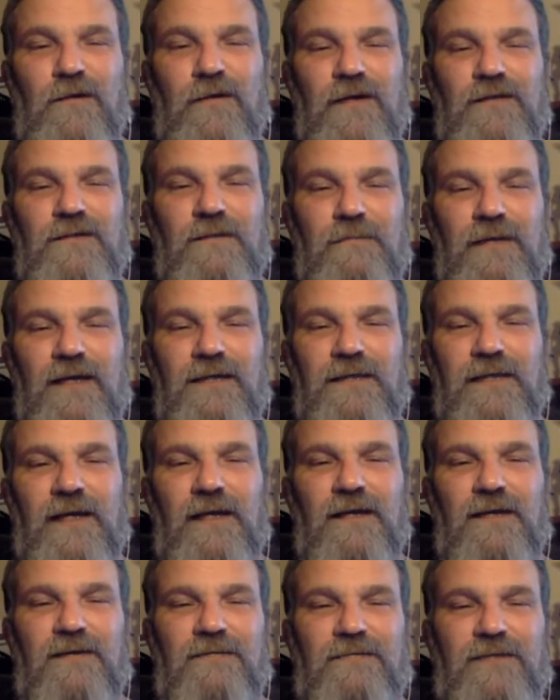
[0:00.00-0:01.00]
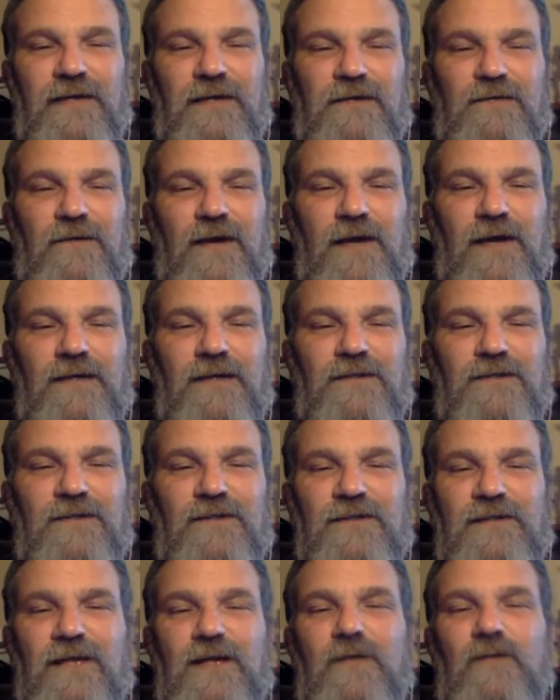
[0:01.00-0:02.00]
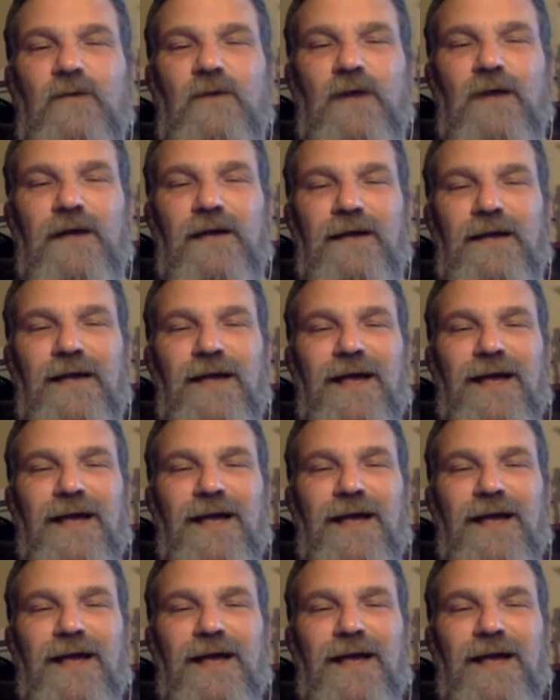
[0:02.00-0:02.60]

that's a Mandela Effect, right? And she's like, what?